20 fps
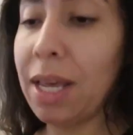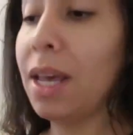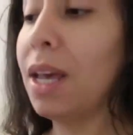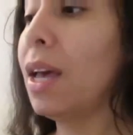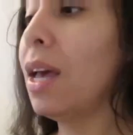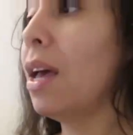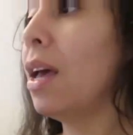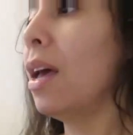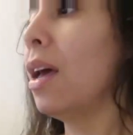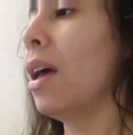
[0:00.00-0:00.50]

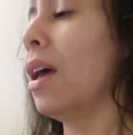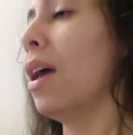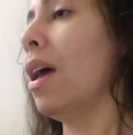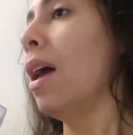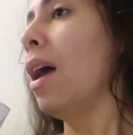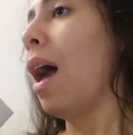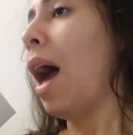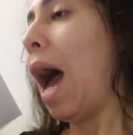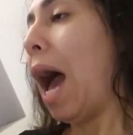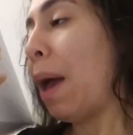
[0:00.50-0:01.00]

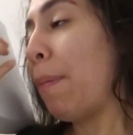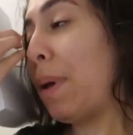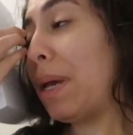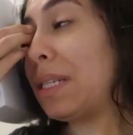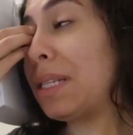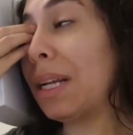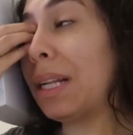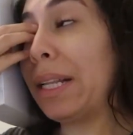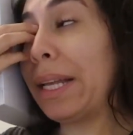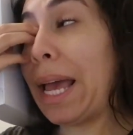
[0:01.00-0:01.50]
I
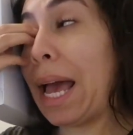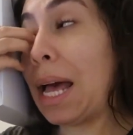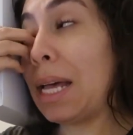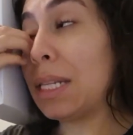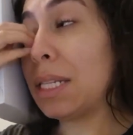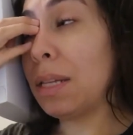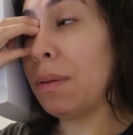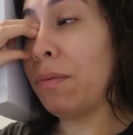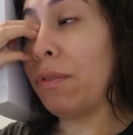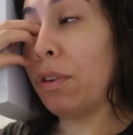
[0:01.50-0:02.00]
basically
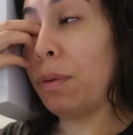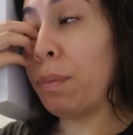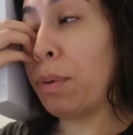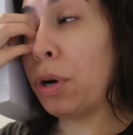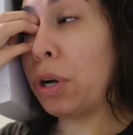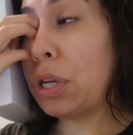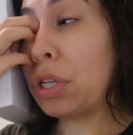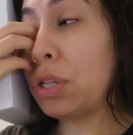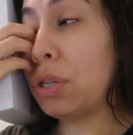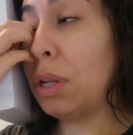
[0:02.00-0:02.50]
asked them for
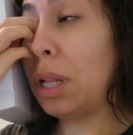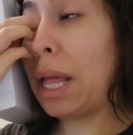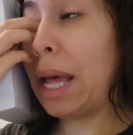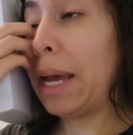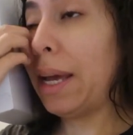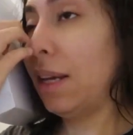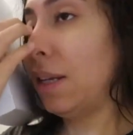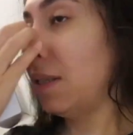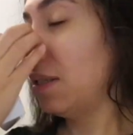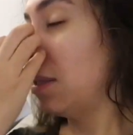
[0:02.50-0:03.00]

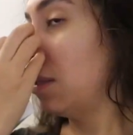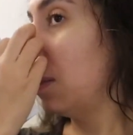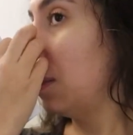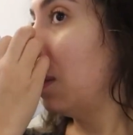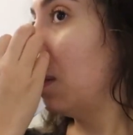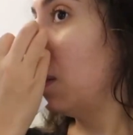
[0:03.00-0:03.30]
personalized